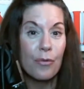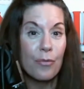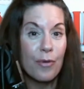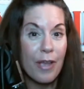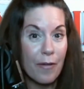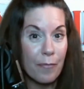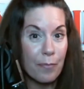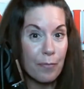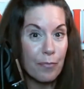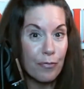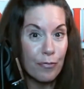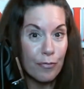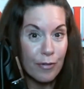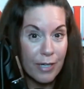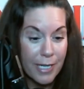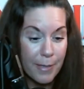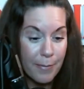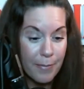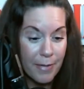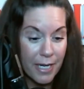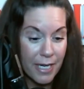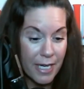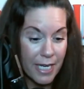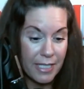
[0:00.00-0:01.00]
We have
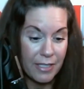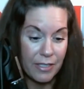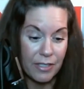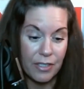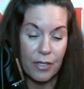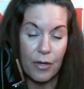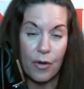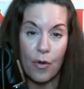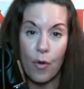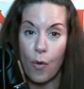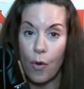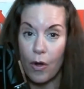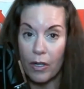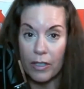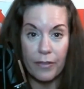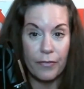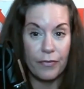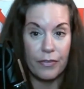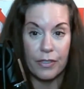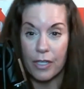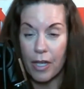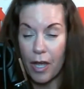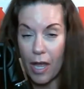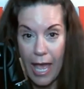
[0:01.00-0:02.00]
pretty minds. All
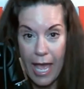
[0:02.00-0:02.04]
of